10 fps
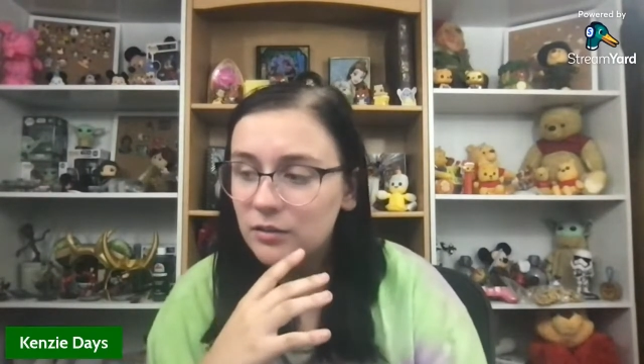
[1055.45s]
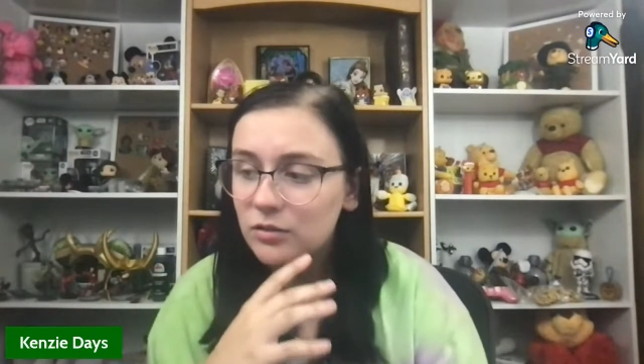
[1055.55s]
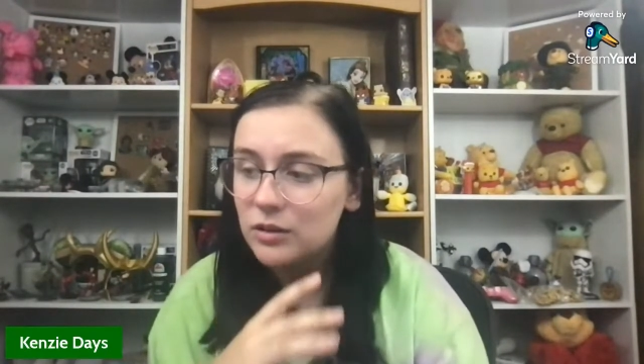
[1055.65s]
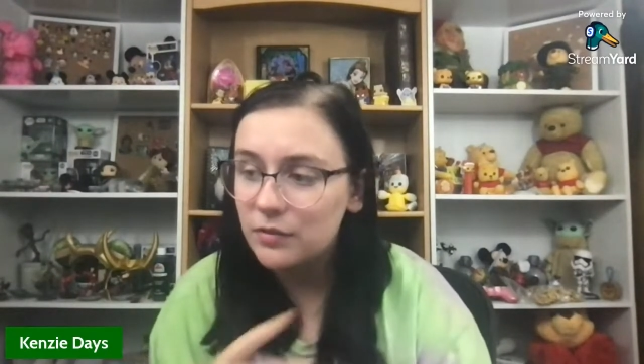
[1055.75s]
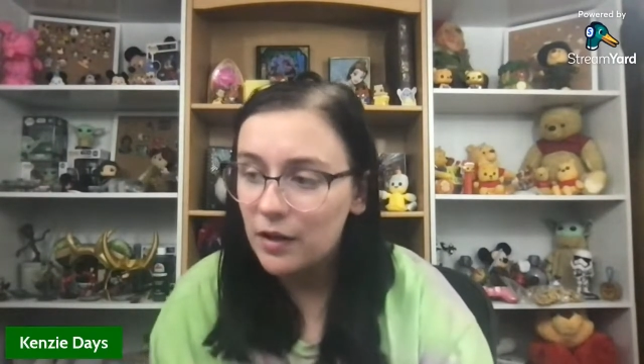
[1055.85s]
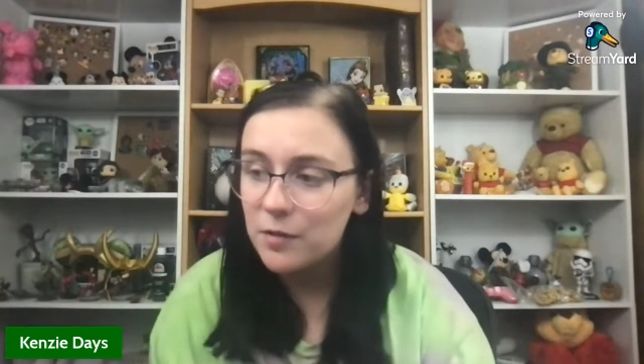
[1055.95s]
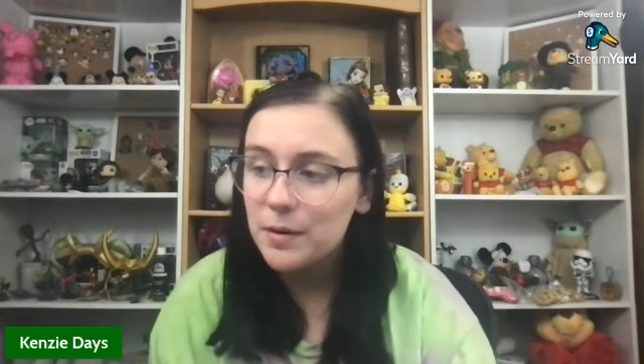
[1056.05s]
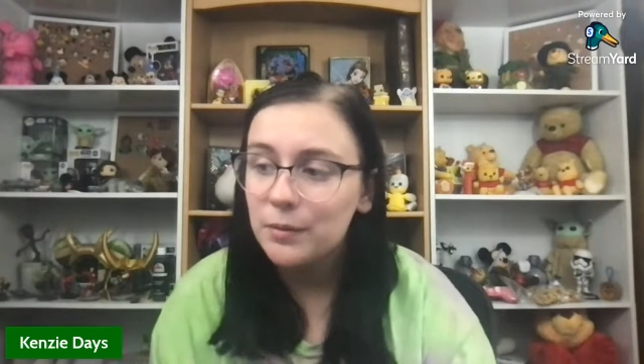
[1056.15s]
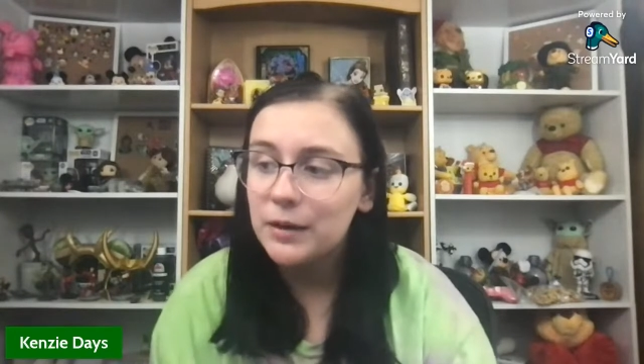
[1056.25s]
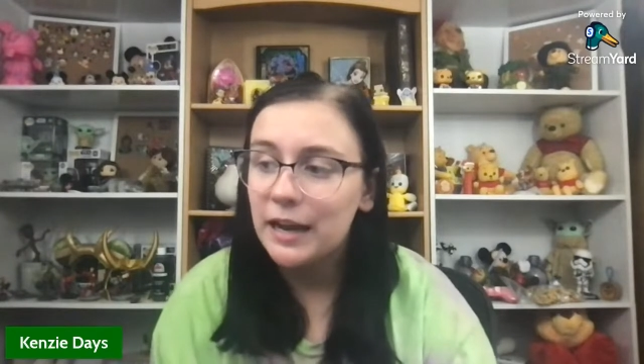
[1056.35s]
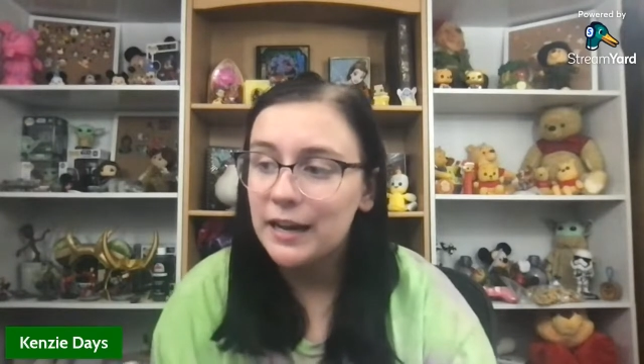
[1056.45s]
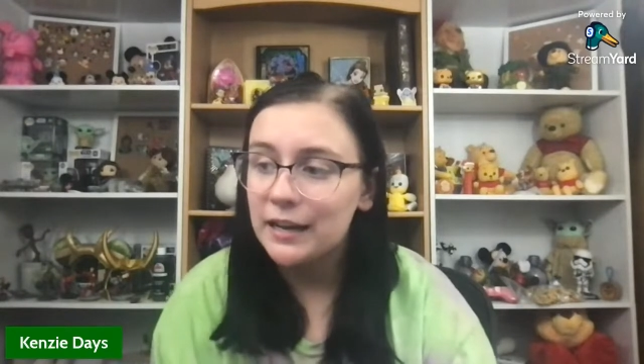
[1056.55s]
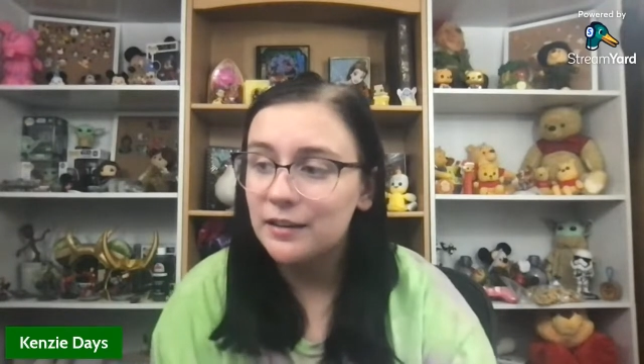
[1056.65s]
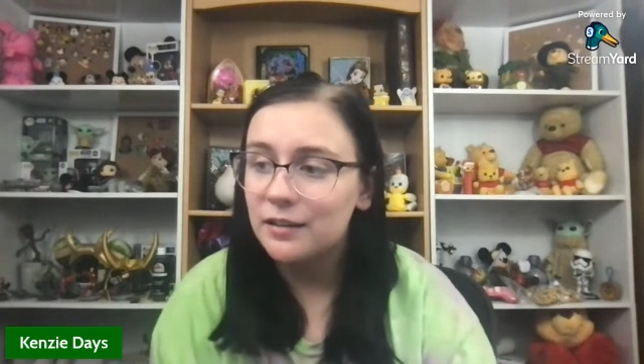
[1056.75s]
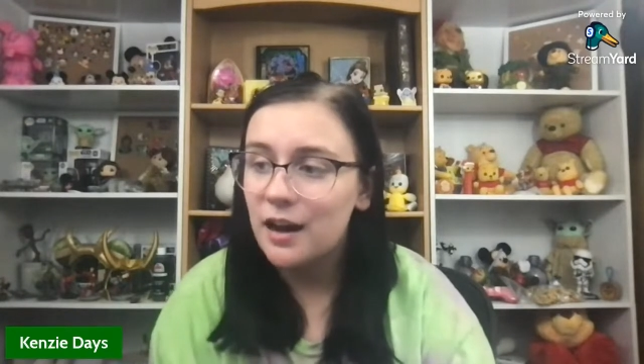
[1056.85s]
development we're
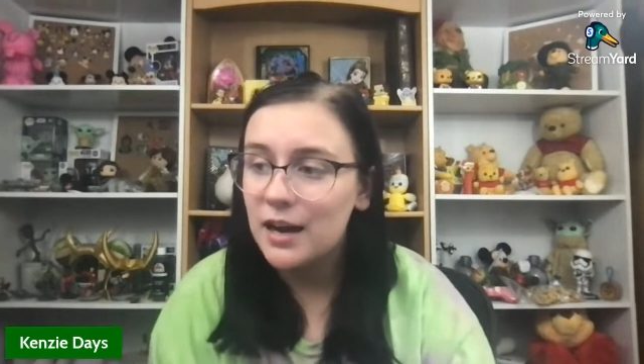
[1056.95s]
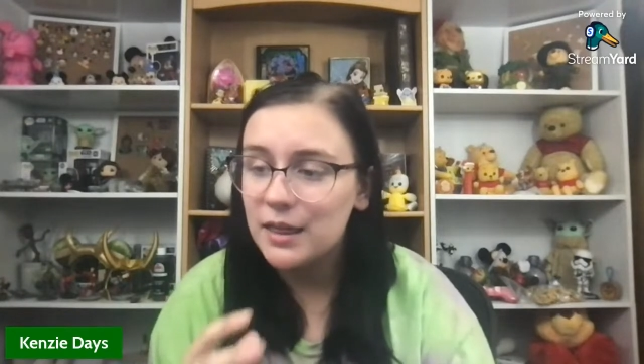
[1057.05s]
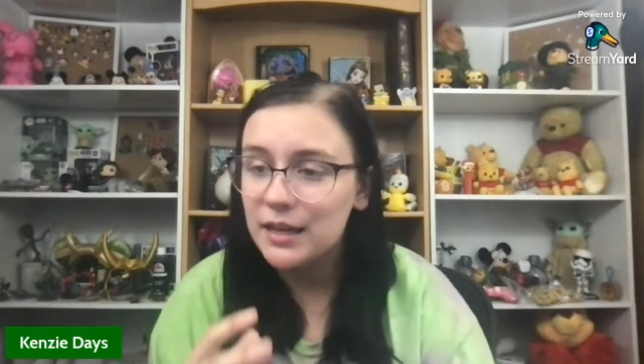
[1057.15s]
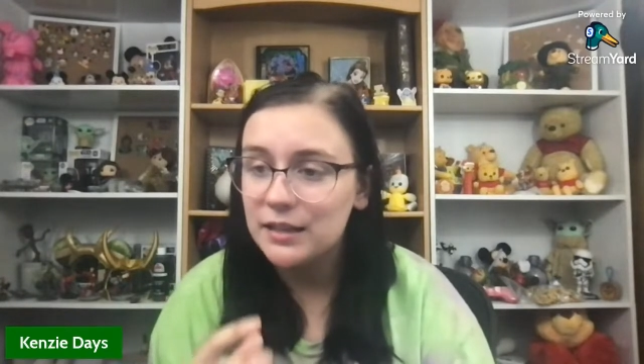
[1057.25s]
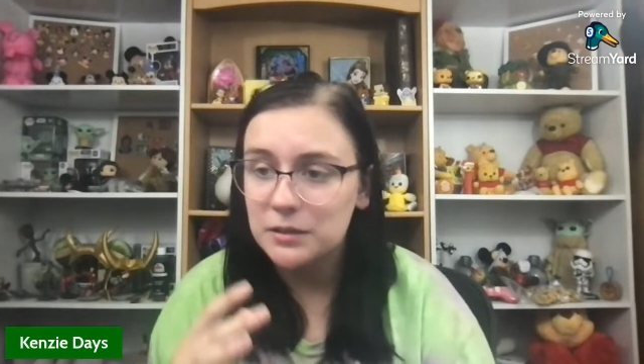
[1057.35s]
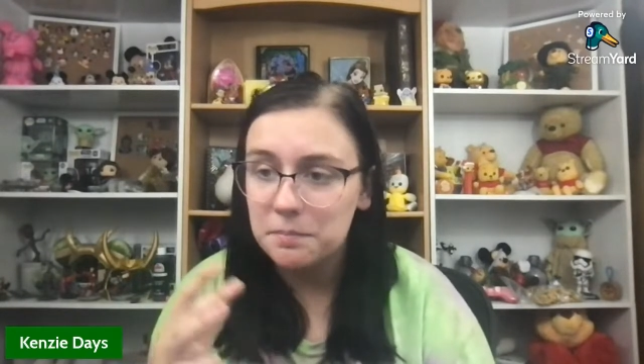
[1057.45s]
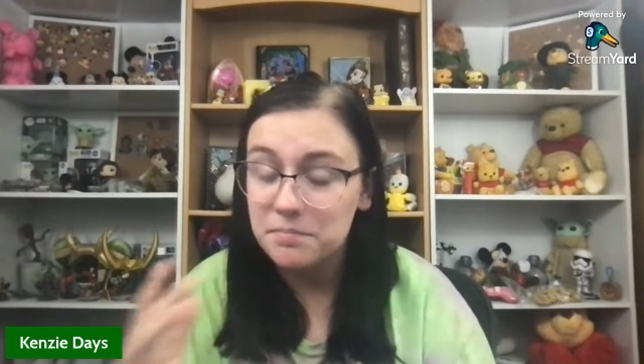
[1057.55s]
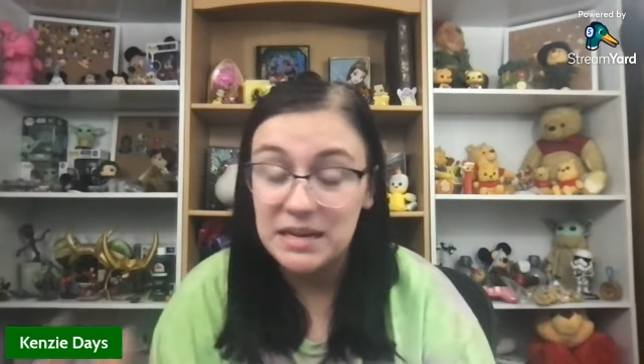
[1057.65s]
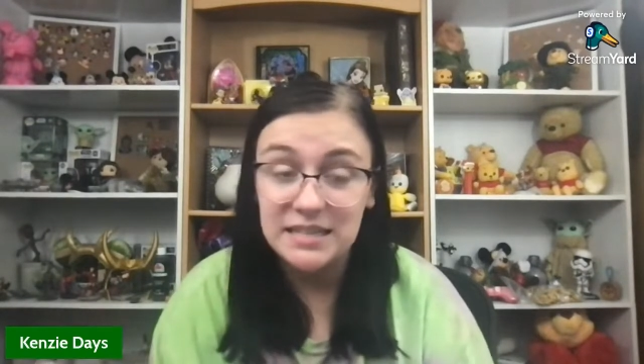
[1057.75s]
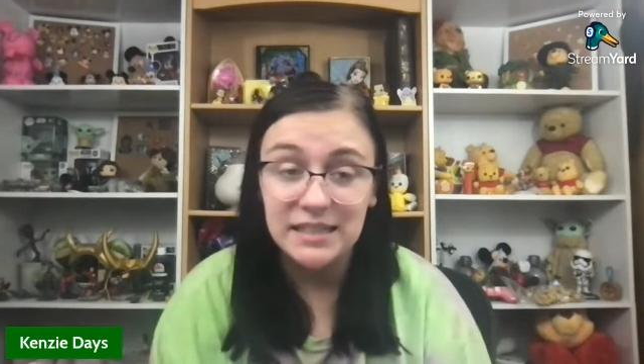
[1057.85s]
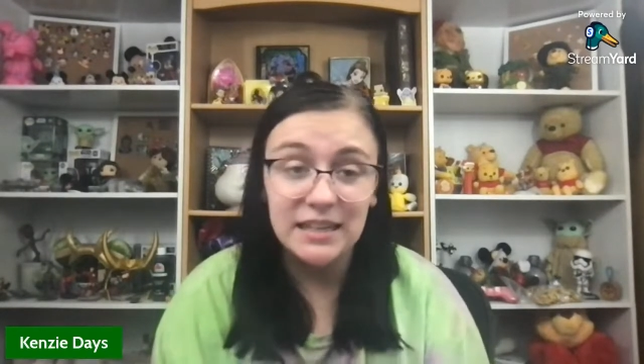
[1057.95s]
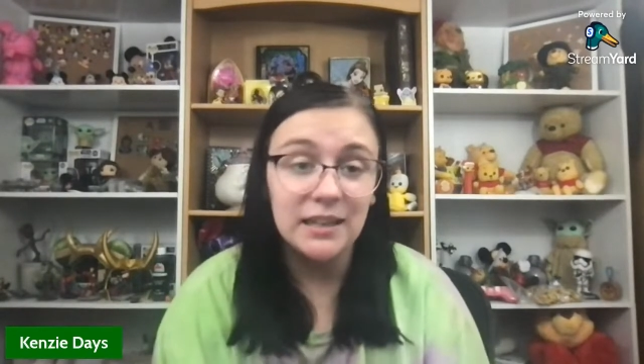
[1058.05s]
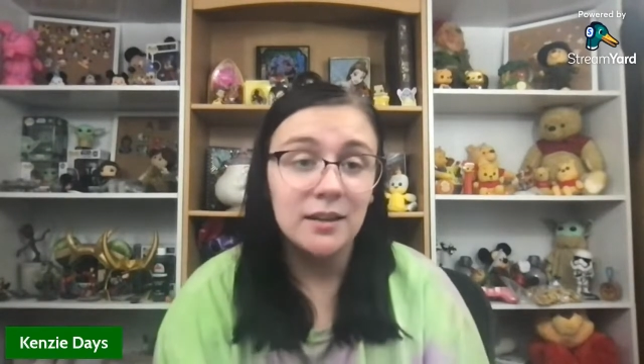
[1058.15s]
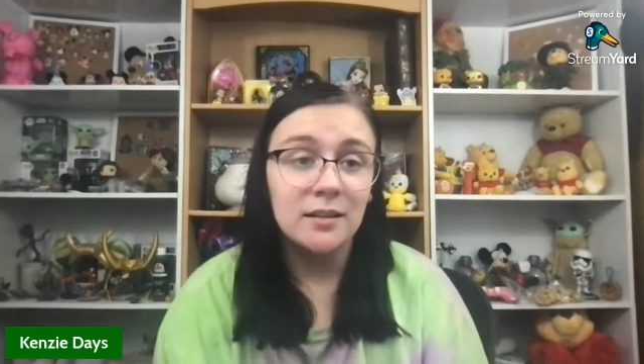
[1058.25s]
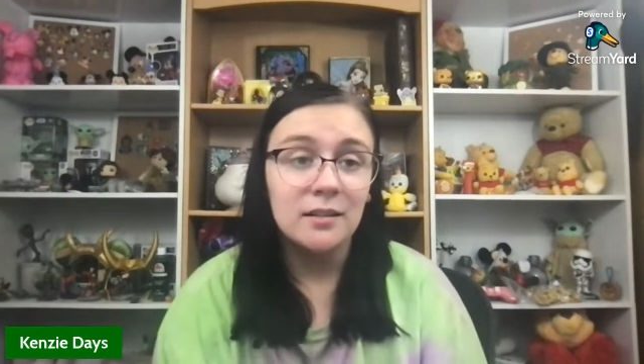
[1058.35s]
getting. I think it's amazing.